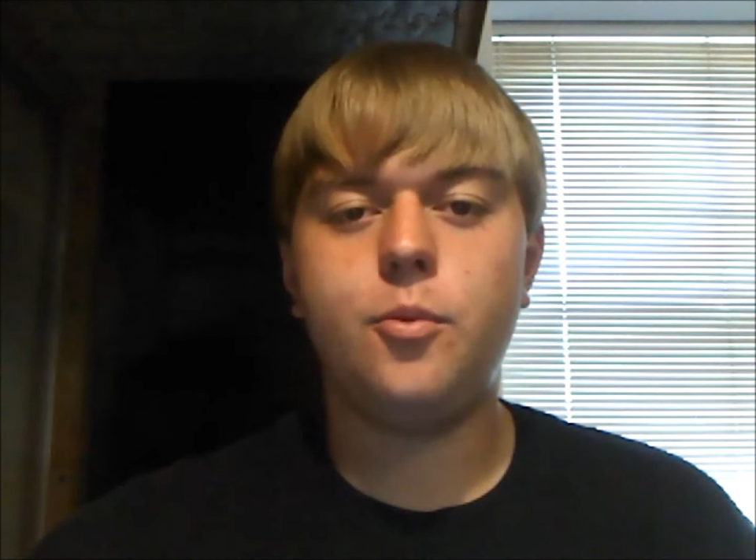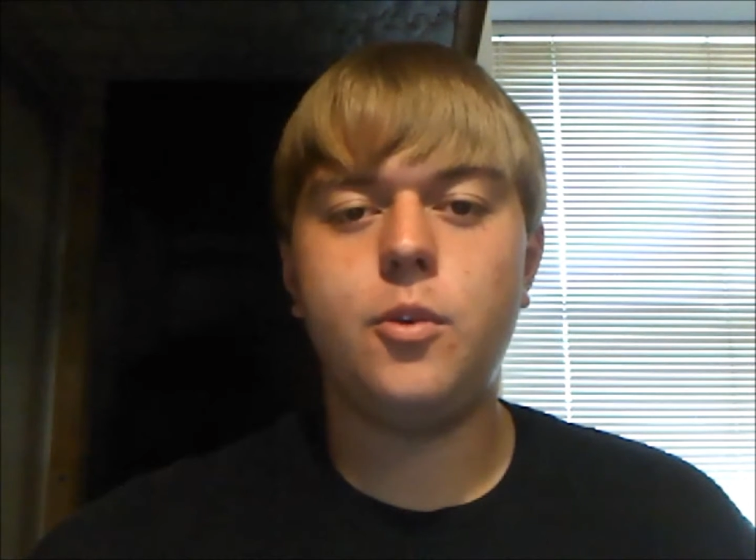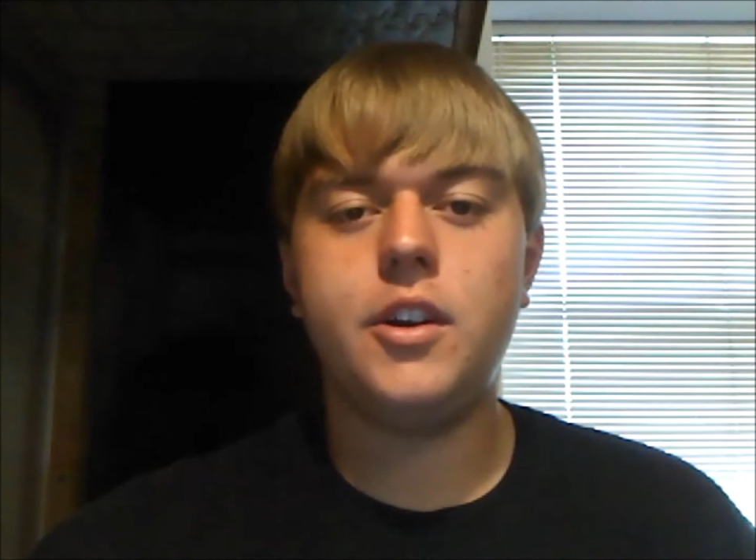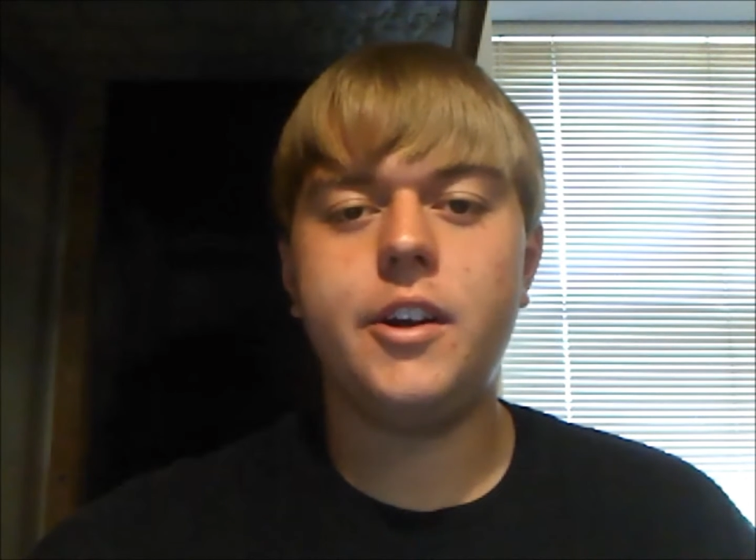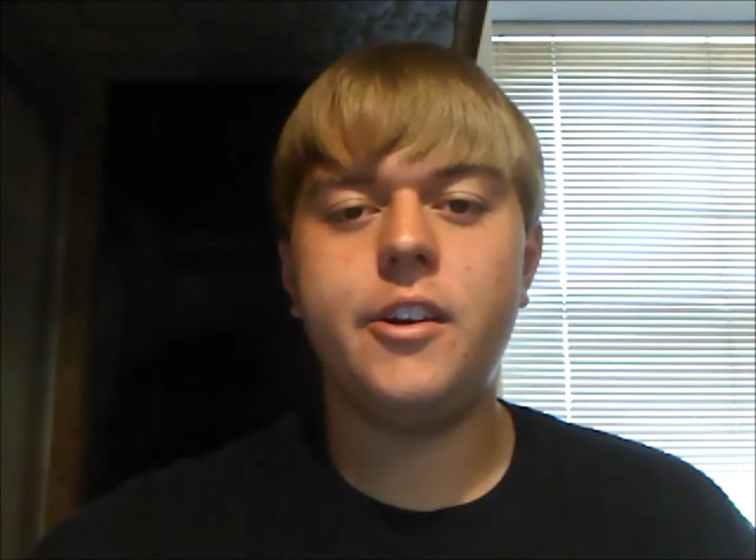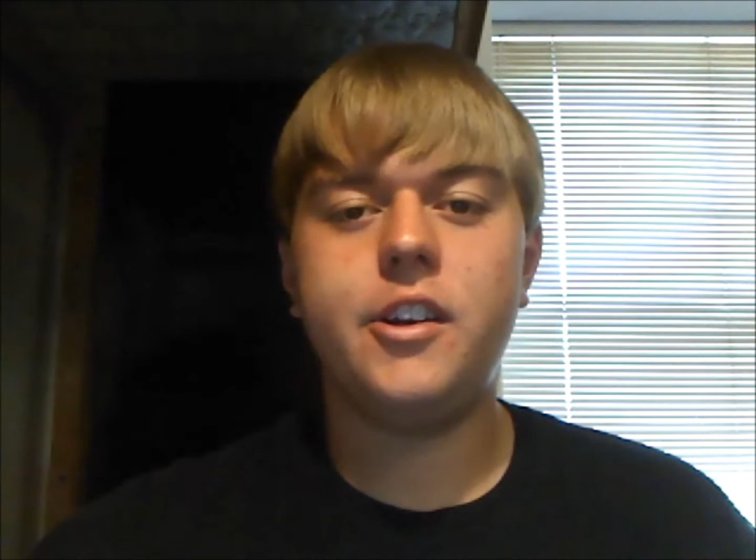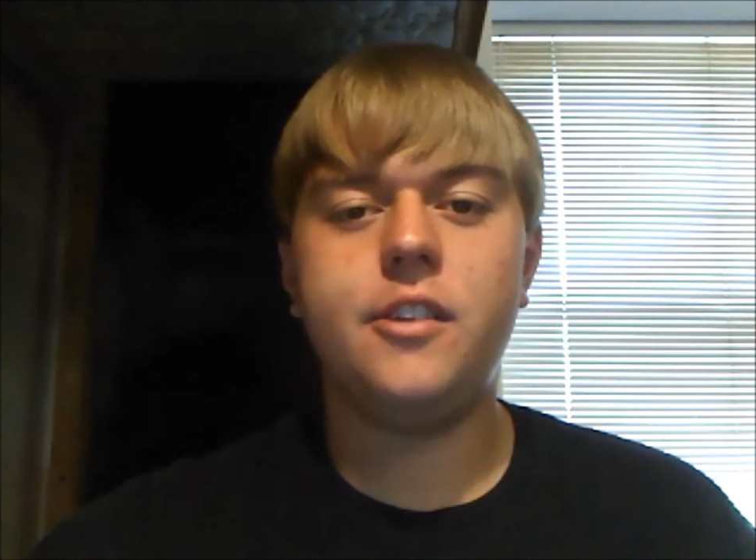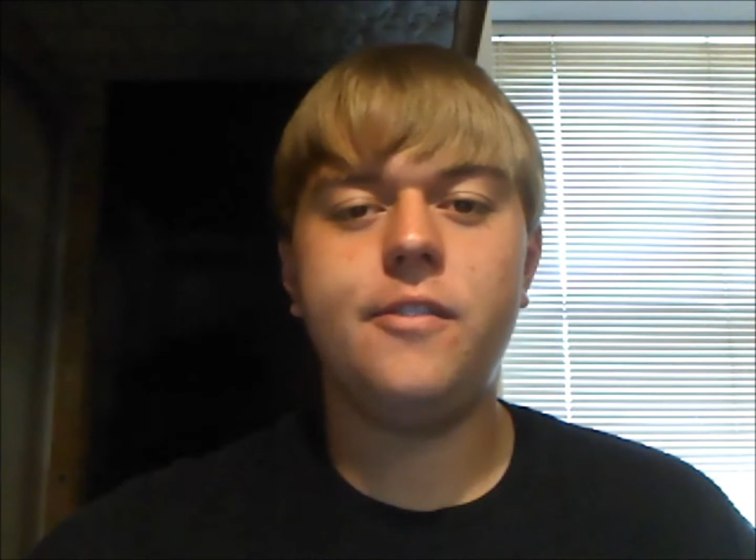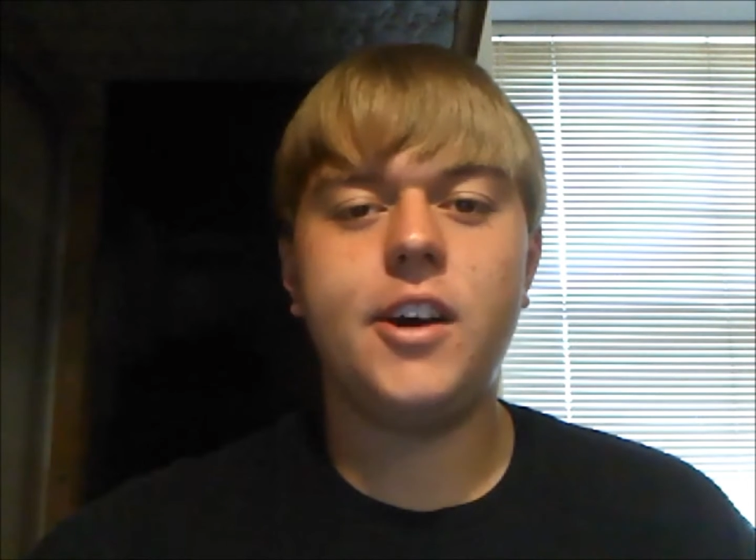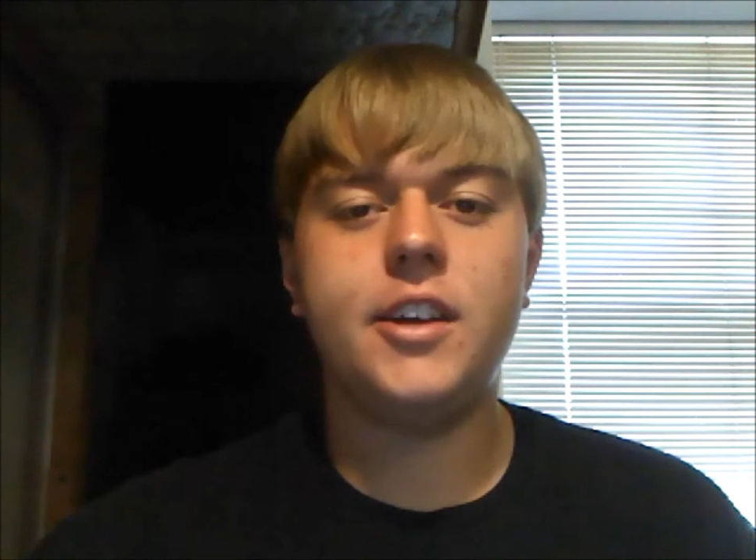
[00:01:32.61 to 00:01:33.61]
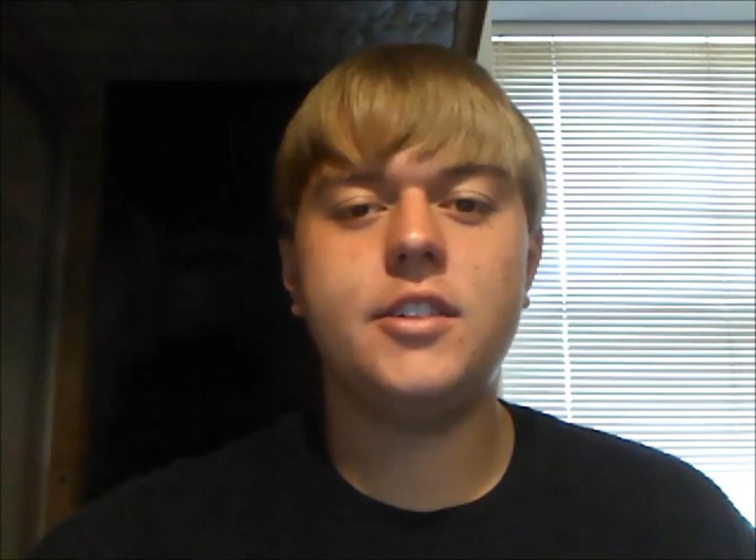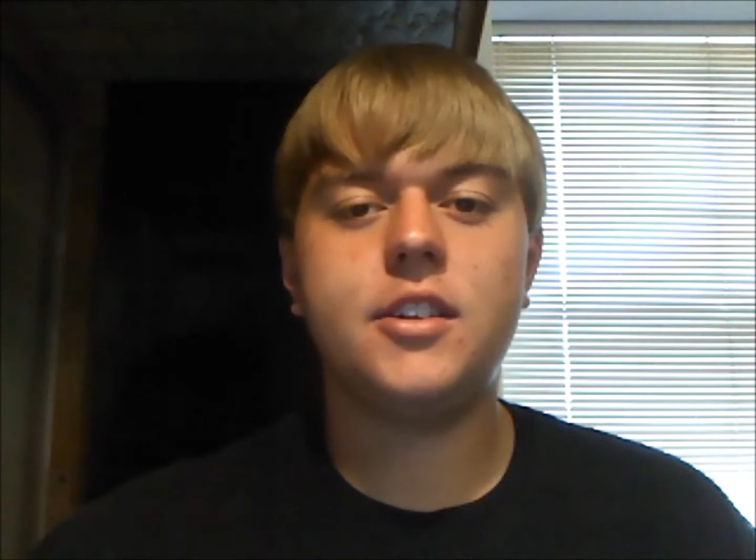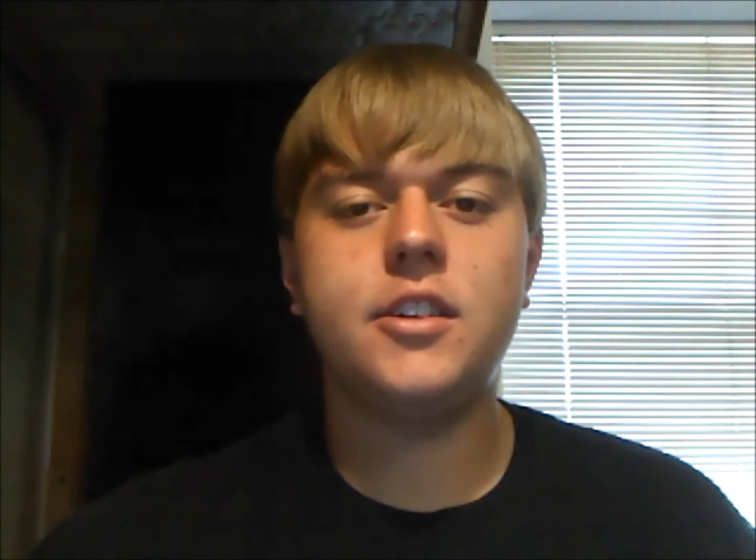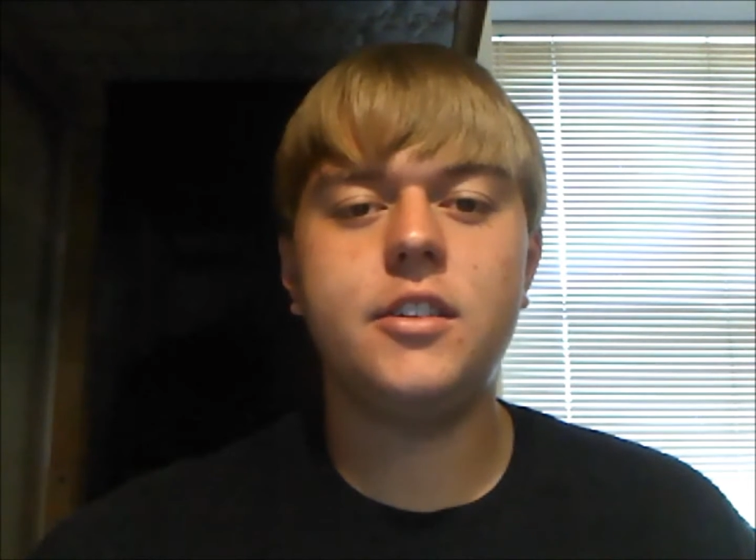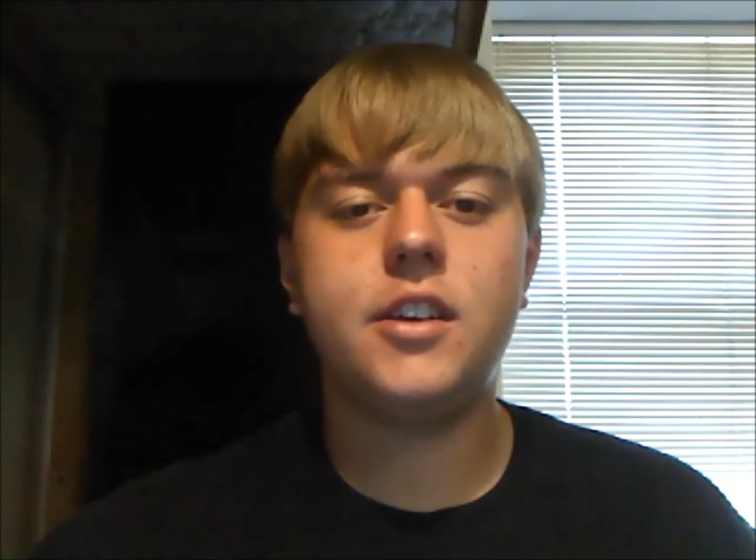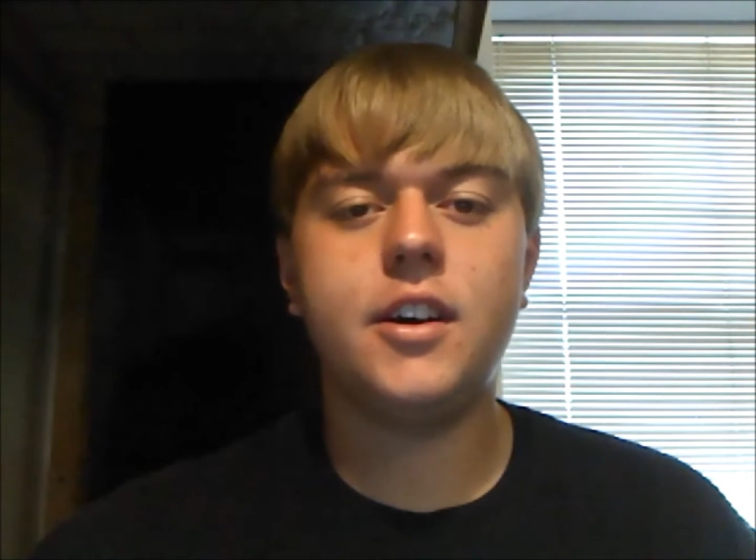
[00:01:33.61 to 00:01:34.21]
one error in a device could